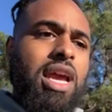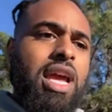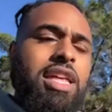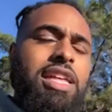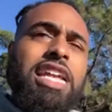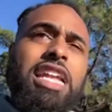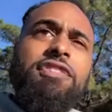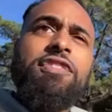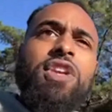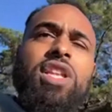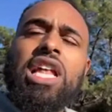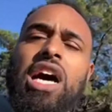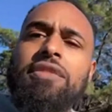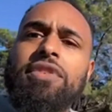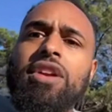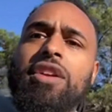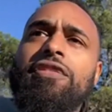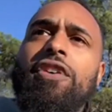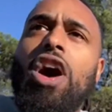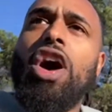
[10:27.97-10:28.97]
that if you love
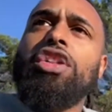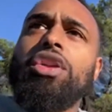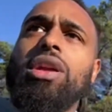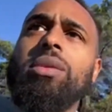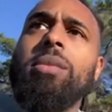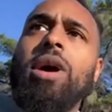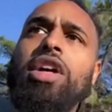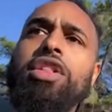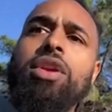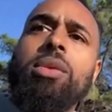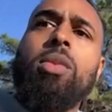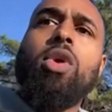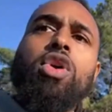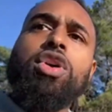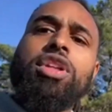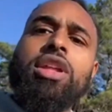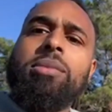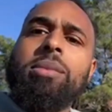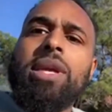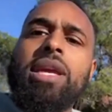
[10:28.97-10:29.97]
your father and mother more
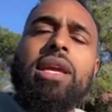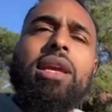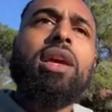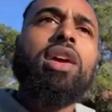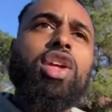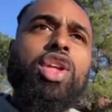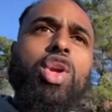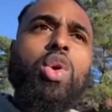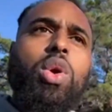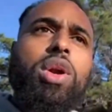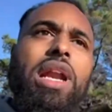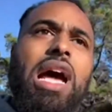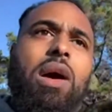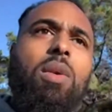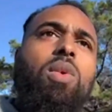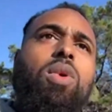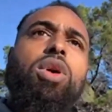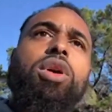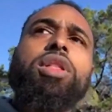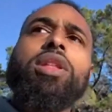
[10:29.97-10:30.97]
than me you are not
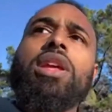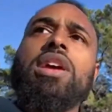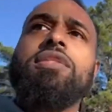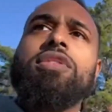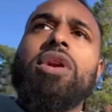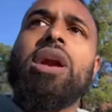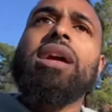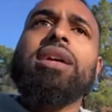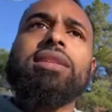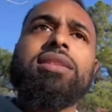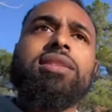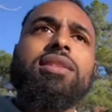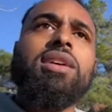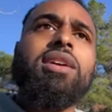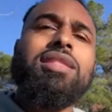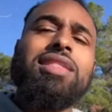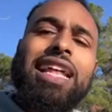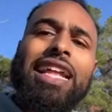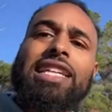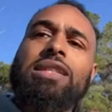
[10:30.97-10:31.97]
worthy of christ
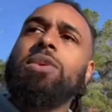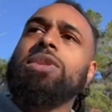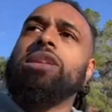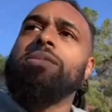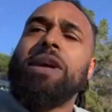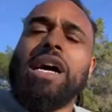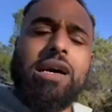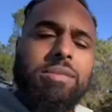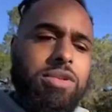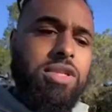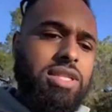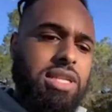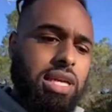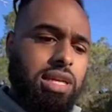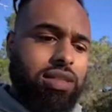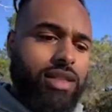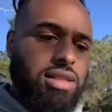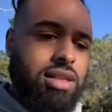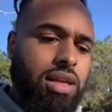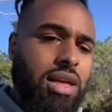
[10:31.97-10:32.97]
that is what the bible
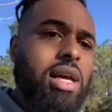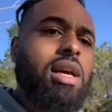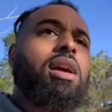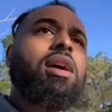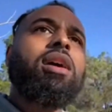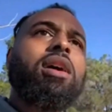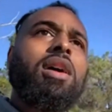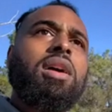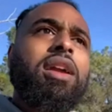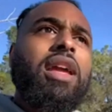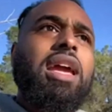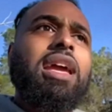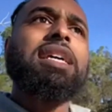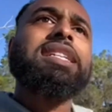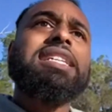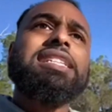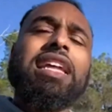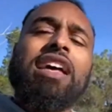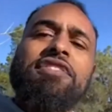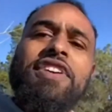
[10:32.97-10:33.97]
says okay it
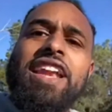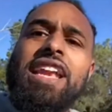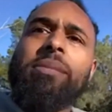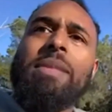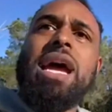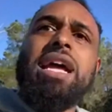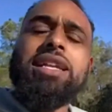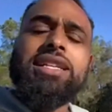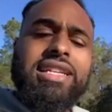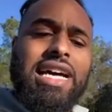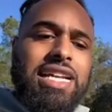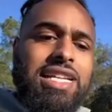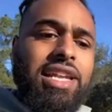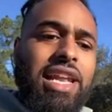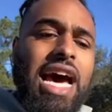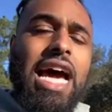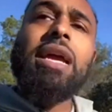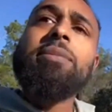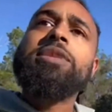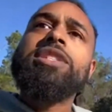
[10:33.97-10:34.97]
says that if any man does not
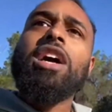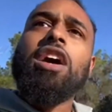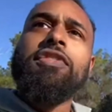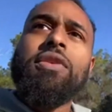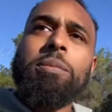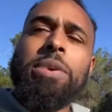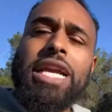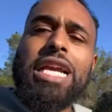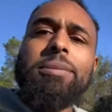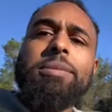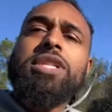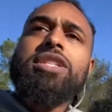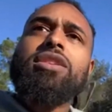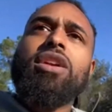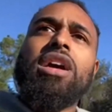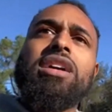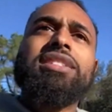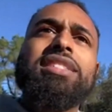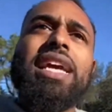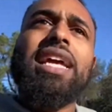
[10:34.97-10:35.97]
deny himself and pick up his
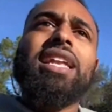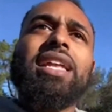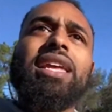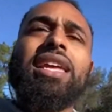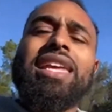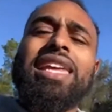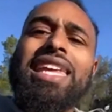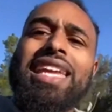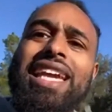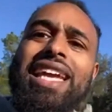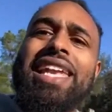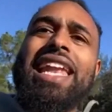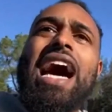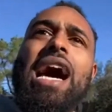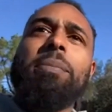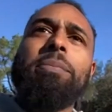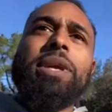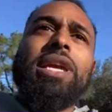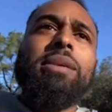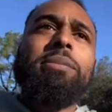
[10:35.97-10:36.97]
cross daily he
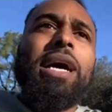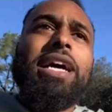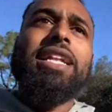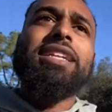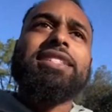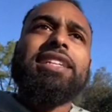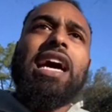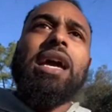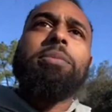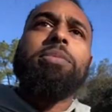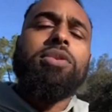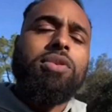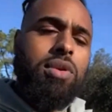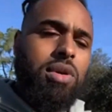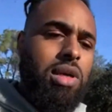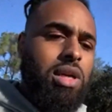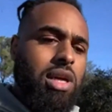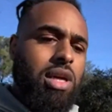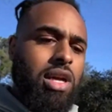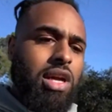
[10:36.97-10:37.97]
cannot be my disciple
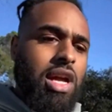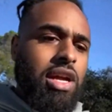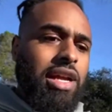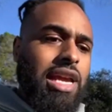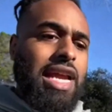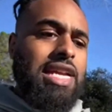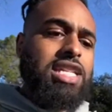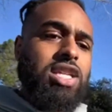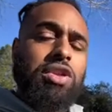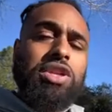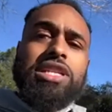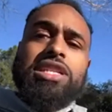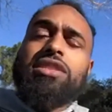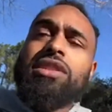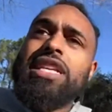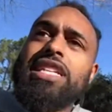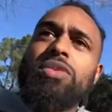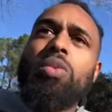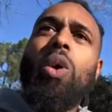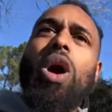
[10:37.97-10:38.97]
okay so this
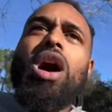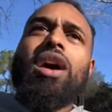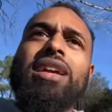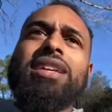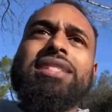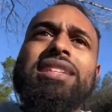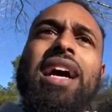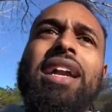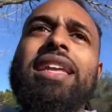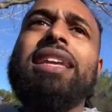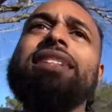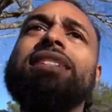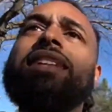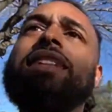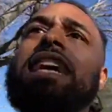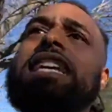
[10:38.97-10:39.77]
this walk is not easy and